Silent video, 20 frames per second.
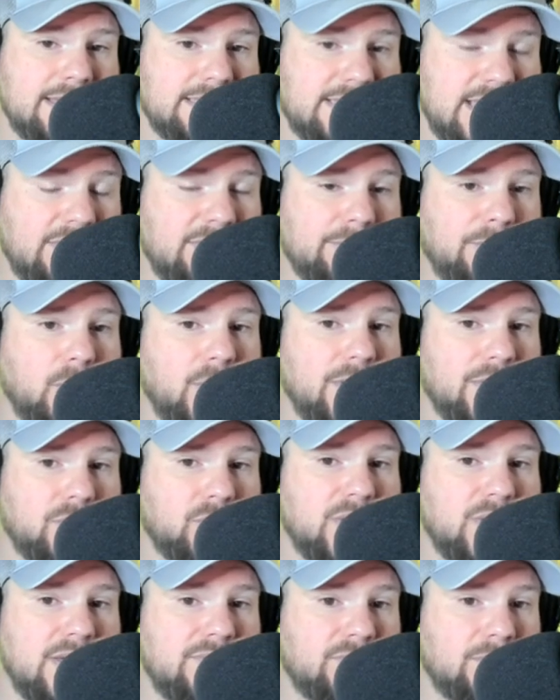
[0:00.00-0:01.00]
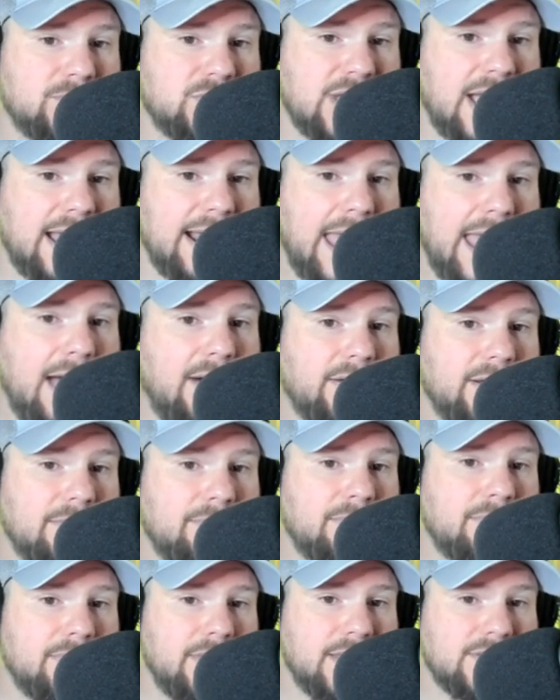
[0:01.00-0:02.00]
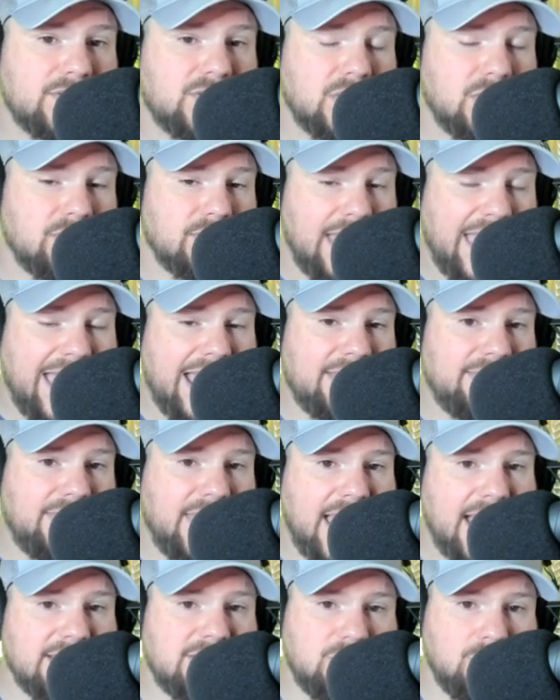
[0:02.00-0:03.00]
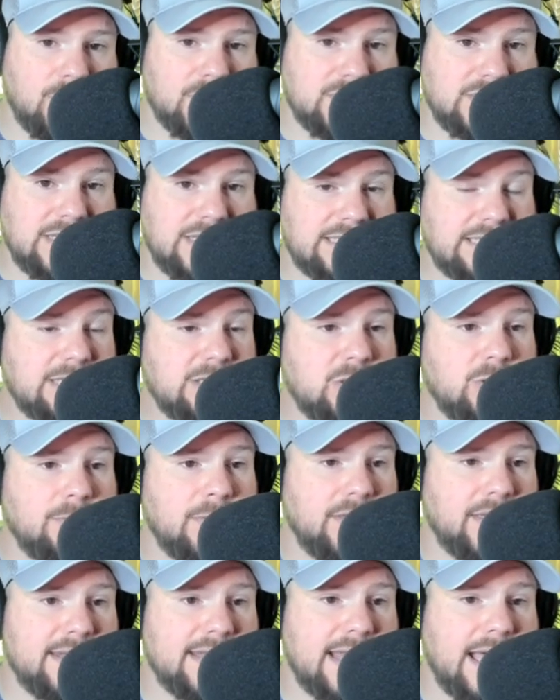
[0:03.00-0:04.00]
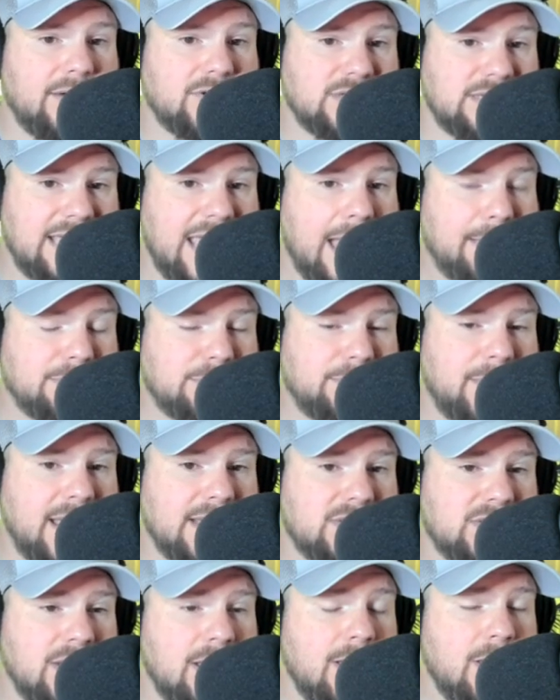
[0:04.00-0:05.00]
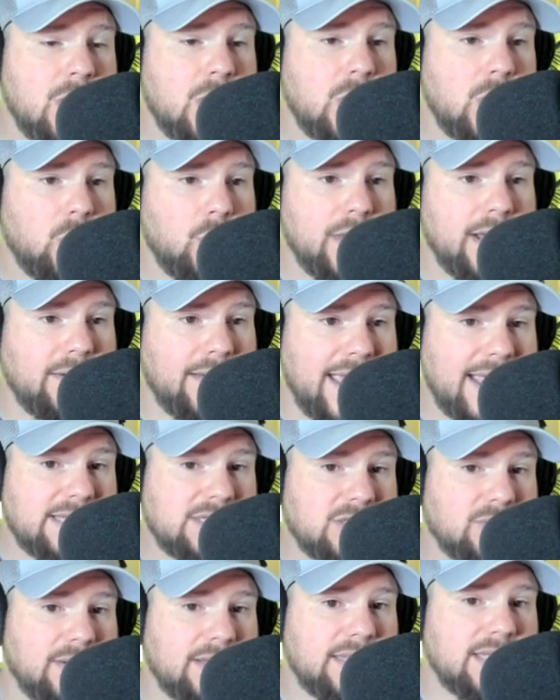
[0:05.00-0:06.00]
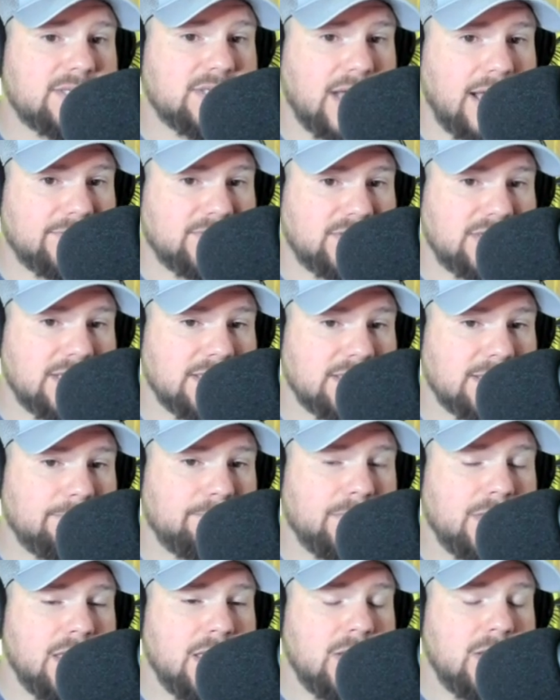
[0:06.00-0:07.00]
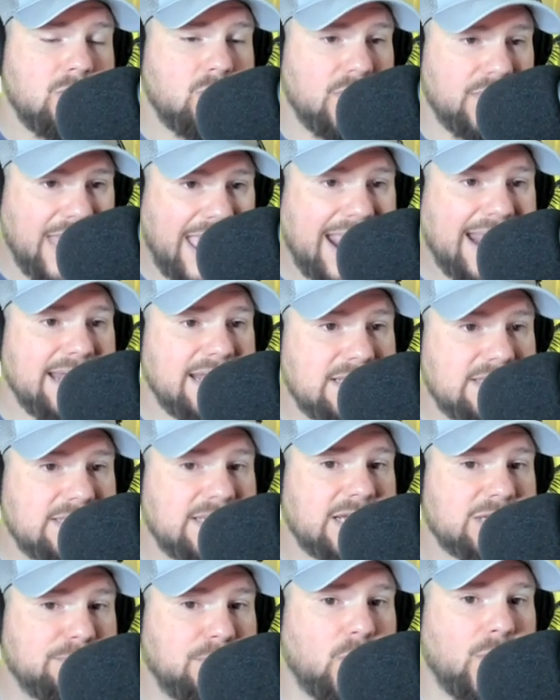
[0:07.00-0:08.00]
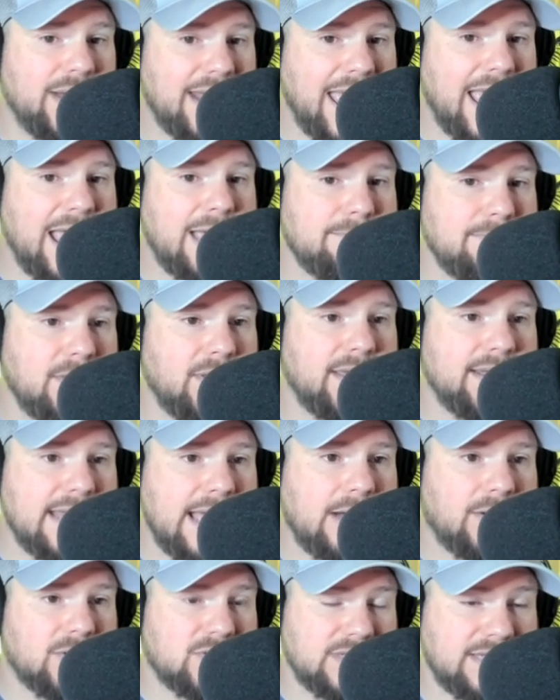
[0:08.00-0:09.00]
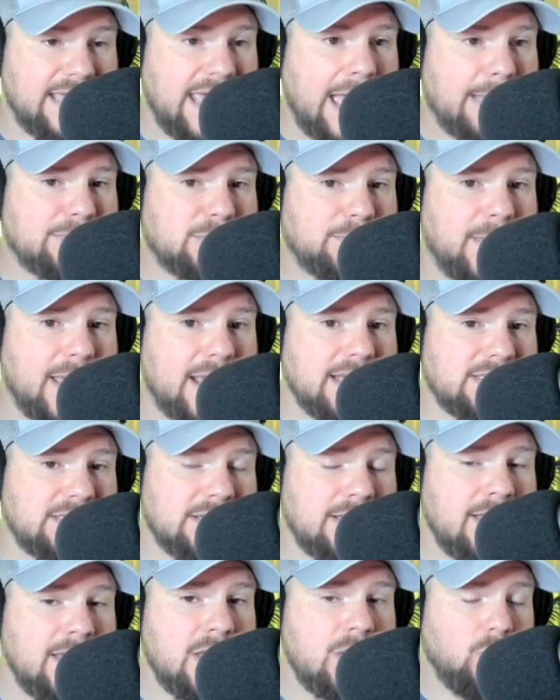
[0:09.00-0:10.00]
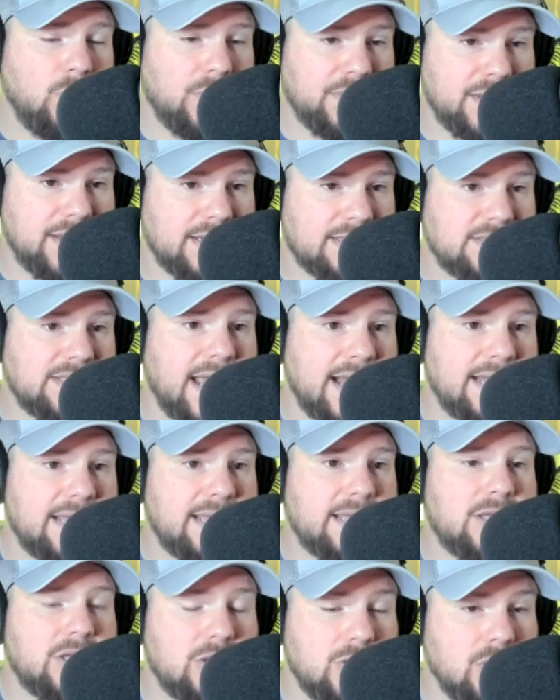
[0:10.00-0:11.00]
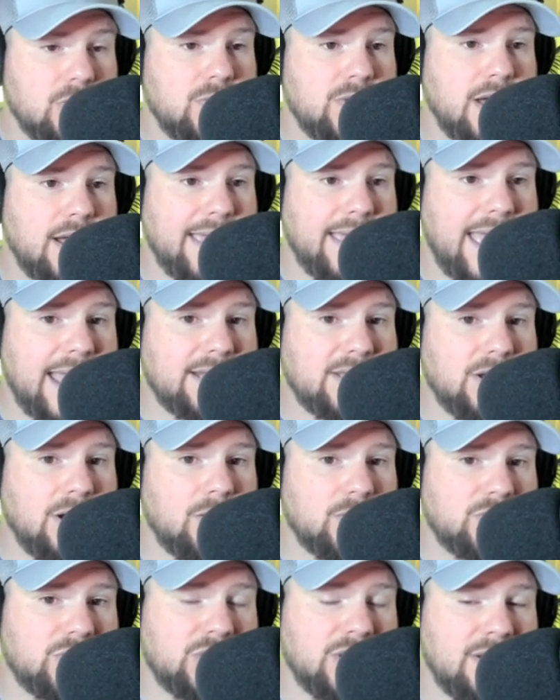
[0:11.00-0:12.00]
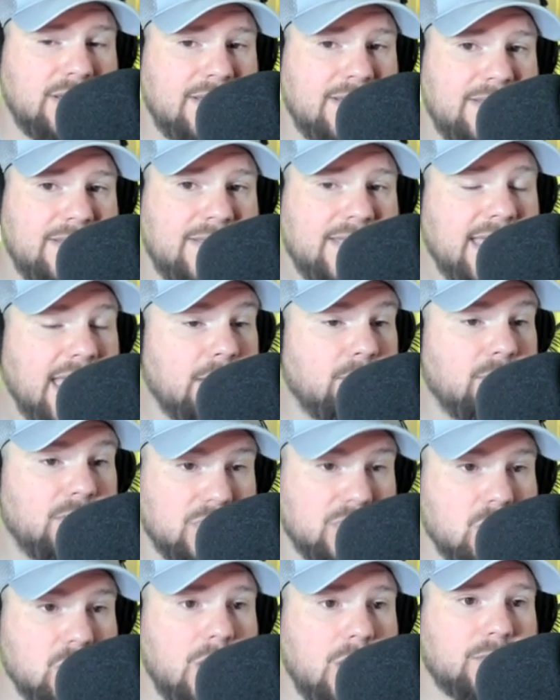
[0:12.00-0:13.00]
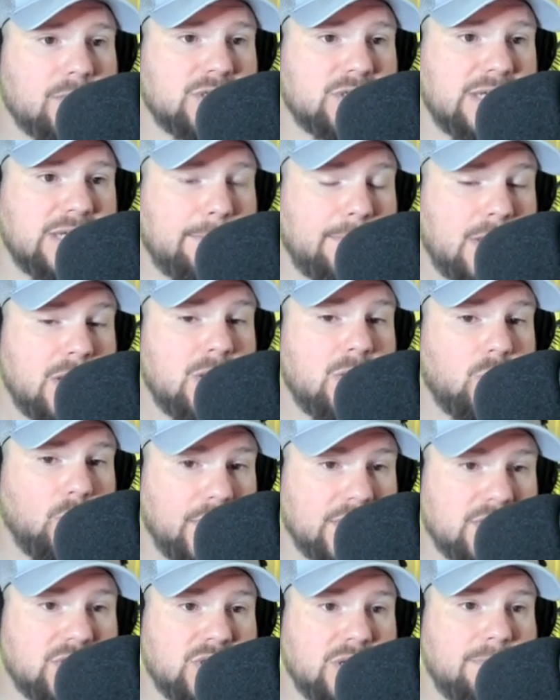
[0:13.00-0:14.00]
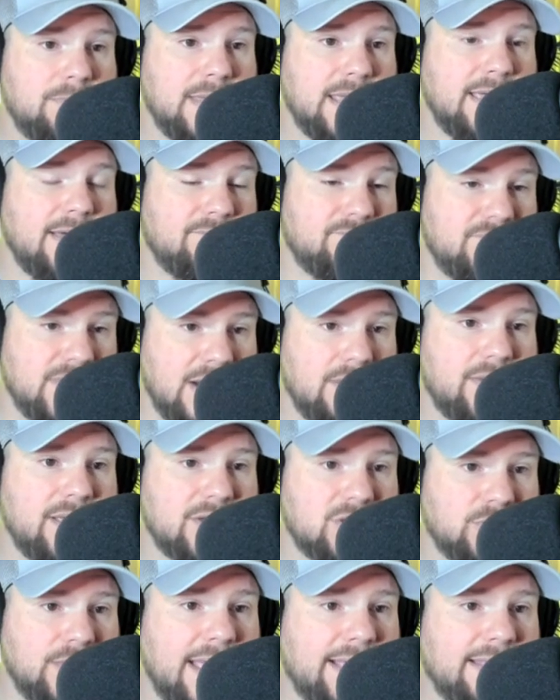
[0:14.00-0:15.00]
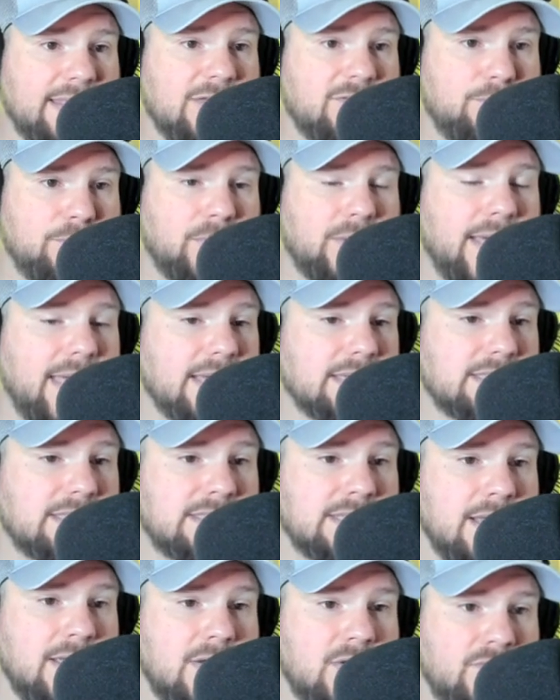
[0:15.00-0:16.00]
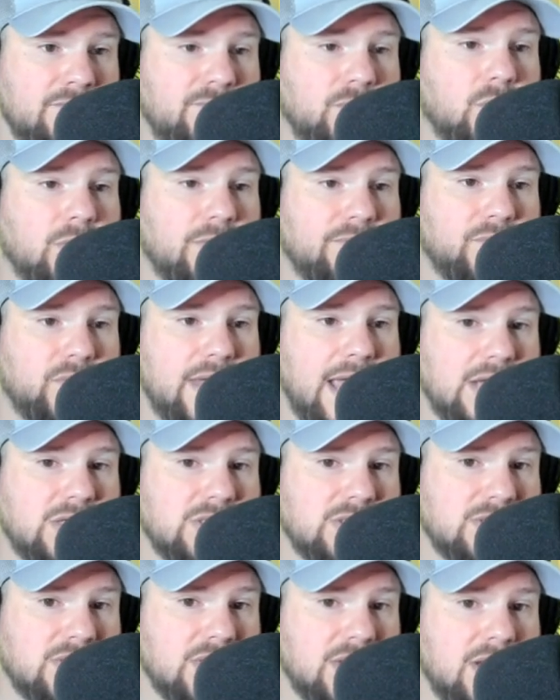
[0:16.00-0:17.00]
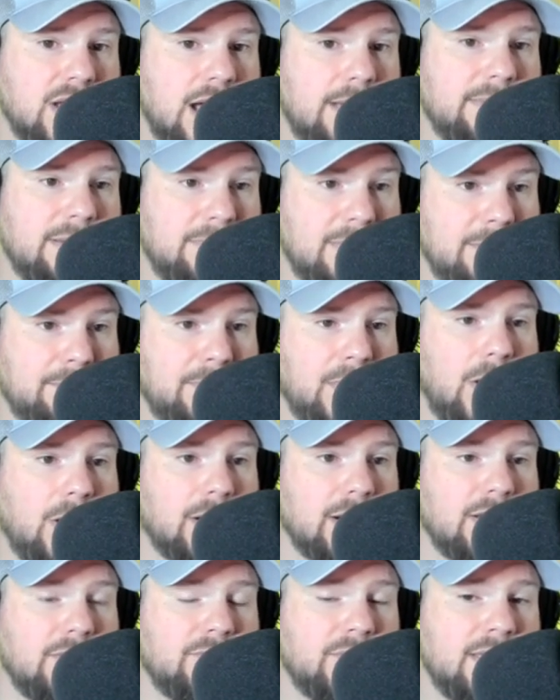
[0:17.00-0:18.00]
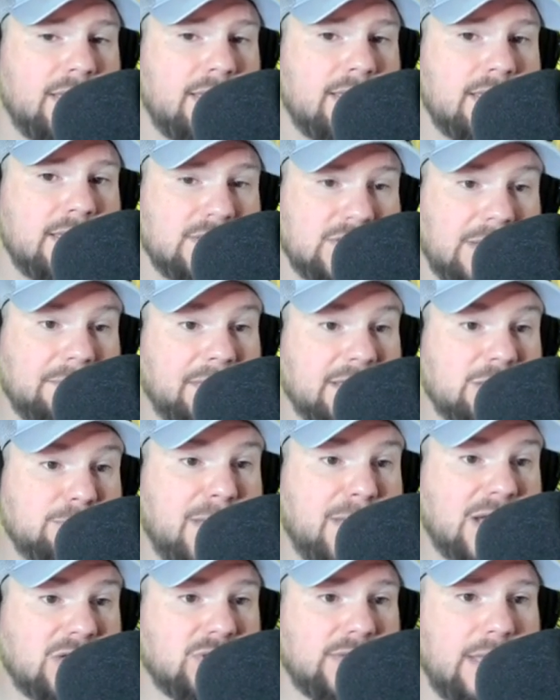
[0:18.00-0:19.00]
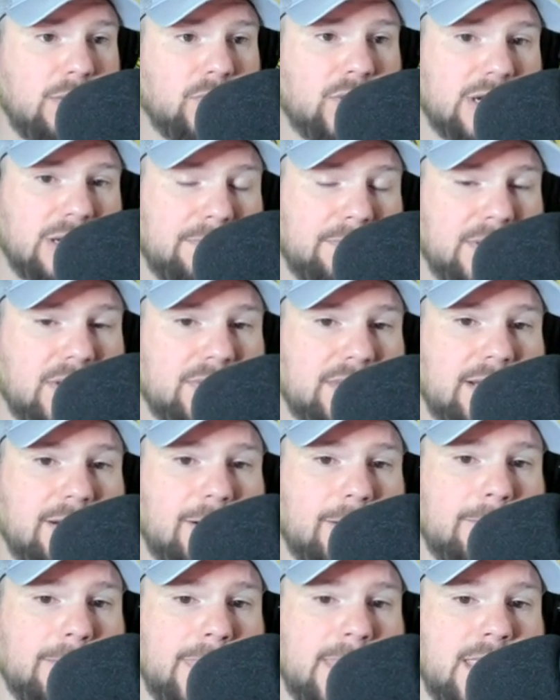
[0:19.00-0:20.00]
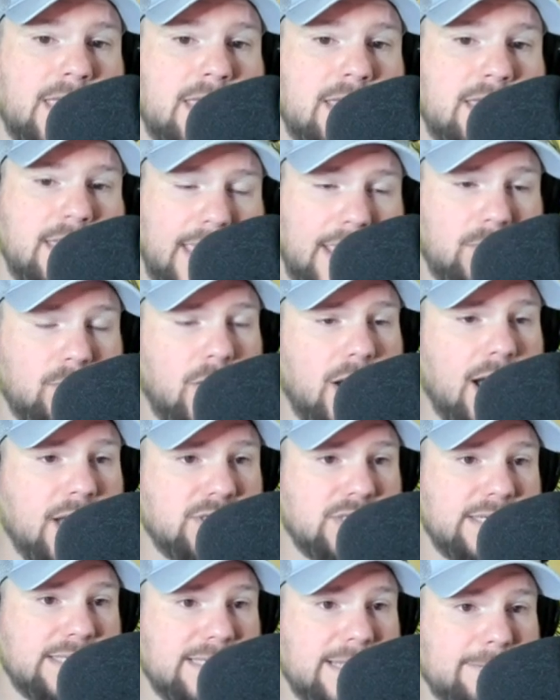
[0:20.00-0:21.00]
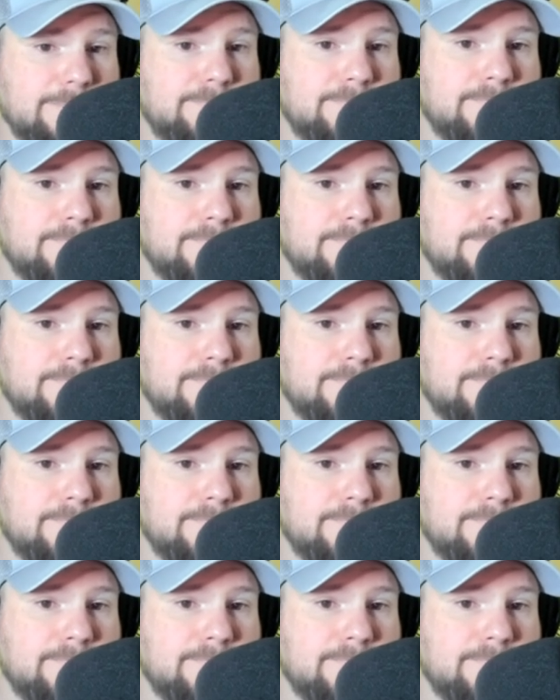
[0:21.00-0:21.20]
7.3 from John Allen. And so you add that to our $62 million in cap space. We are entering this offseason with $86.8 million in cap space, with an exciting new young head coach and with new ownership. We should be a very attractive place for free agents to come and be part of something special that we're going to build here in Washington.